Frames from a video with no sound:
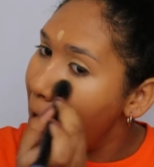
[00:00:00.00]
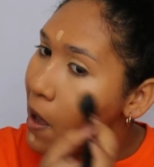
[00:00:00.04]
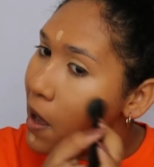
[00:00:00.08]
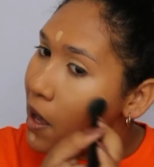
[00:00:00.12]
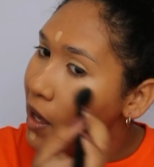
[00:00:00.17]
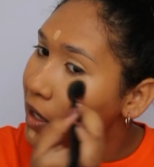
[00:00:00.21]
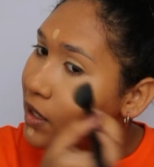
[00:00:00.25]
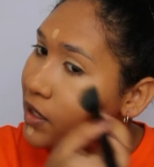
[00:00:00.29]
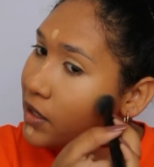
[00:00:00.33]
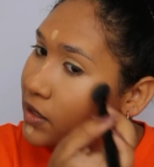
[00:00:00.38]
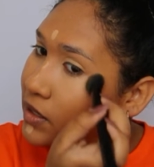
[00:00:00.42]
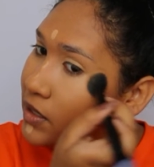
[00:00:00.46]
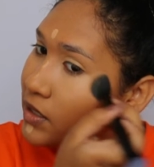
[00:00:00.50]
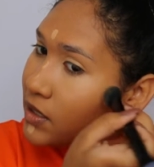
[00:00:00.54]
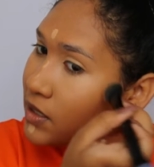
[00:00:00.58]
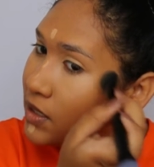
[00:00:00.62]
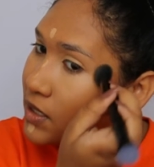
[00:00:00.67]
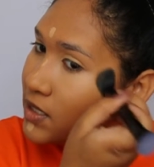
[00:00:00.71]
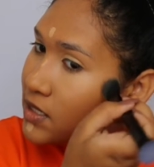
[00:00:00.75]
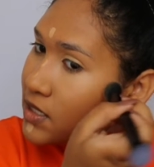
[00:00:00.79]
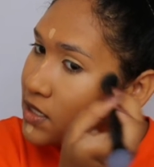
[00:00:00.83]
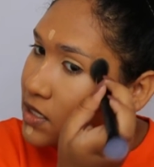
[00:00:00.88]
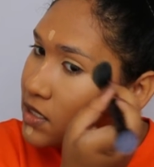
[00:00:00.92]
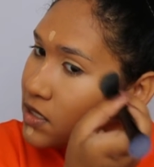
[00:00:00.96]
And
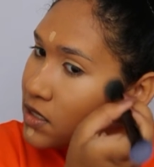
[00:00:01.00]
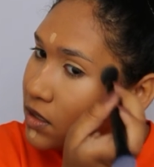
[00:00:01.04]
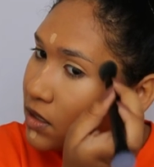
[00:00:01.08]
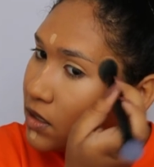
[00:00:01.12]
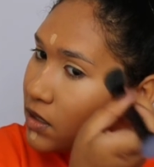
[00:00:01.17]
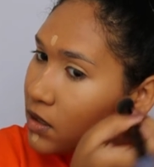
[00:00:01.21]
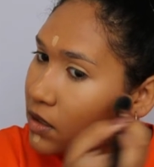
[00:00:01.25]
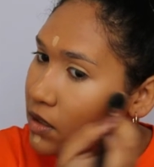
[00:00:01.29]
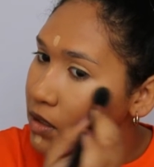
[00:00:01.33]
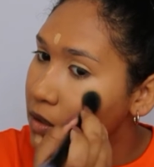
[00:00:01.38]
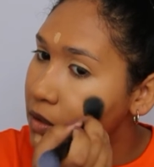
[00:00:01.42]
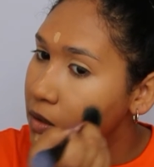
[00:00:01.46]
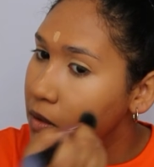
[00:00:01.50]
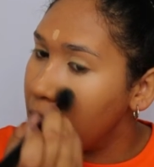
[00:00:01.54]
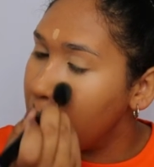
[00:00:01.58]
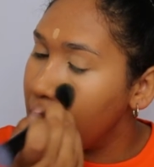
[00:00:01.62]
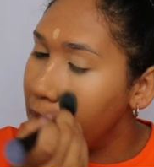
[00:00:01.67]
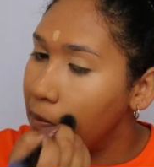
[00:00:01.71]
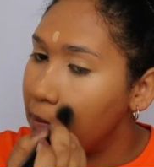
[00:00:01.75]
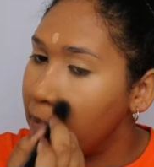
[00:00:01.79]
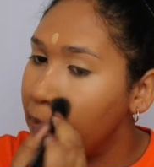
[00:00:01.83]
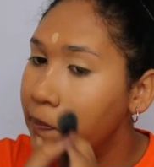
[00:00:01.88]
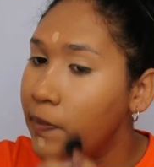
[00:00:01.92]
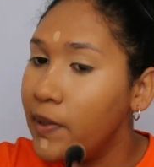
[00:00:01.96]
it's
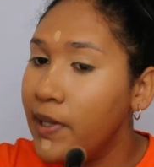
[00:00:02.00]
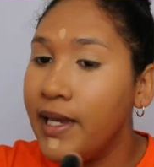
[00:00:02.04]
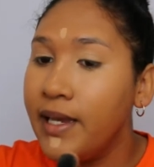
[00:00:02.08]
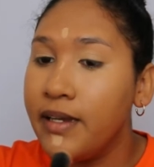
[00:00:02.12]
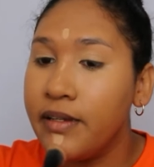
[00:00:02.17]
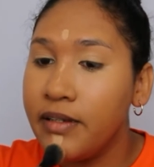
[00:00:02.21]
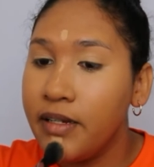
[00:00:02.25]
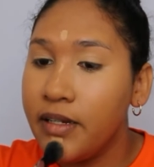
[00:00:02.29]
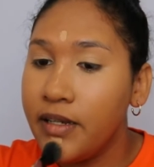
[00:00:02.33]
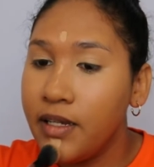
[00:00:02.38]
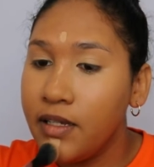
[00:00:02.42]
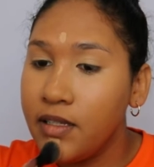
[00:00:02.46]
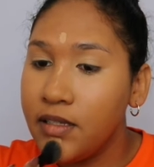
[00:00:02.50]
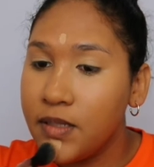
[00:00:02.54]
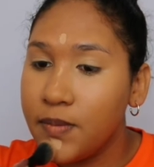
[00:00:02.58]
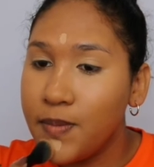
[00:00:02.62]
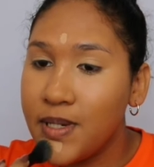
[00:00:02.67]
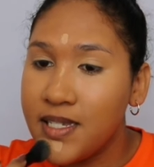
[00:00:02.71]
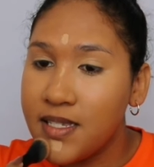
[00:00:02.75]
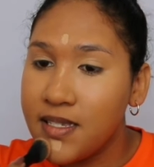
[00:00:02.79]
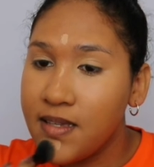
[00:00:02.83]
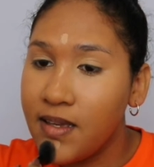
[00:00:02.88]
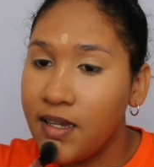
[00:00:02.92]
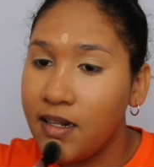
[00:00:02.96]
blending into my
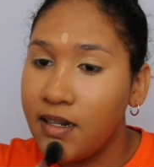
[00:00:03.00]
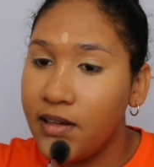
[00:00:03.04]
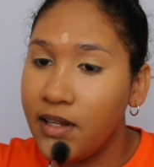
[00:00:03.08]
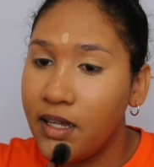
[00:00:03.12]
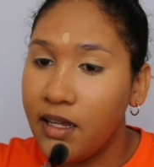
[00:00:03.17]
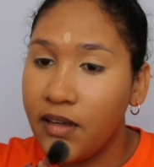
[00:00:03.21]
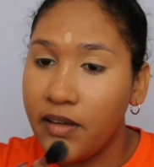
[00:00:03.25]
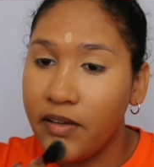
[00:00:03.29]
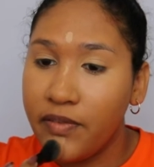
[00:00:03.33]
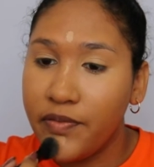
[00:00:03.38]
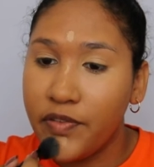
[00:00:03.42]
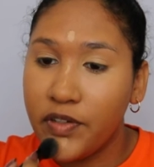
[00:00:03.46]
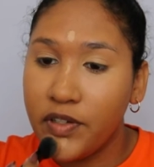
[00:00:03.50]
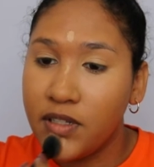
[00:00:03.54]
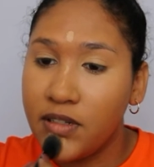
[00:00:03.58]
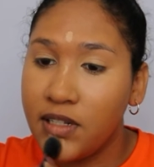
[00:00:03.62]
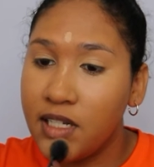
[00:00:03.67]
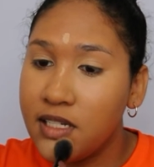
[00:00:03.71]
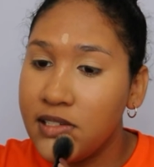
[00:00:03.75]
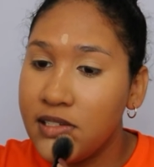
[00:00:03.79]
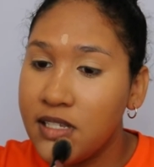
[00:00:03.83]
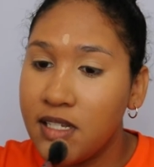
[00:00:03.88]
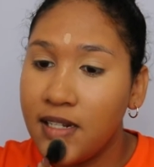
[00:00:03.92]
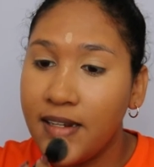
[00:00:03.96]
skin
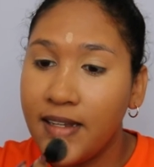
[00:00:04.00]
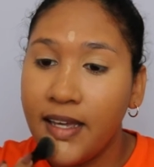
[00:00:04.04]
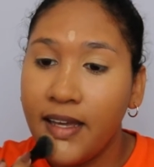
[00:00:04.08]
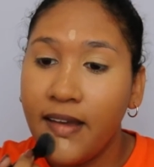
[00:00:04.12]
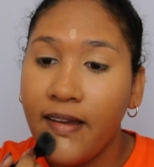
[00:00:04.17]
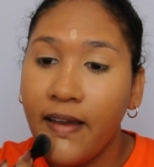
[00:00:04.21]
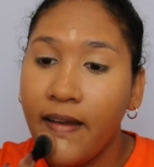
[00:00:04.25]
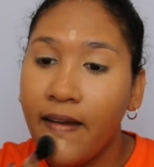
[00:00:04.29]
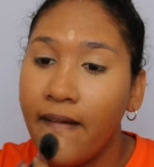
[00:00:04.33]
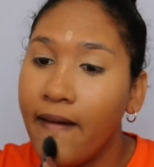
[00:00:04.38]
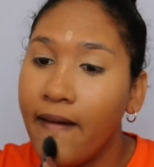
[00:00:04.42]
effortlessly,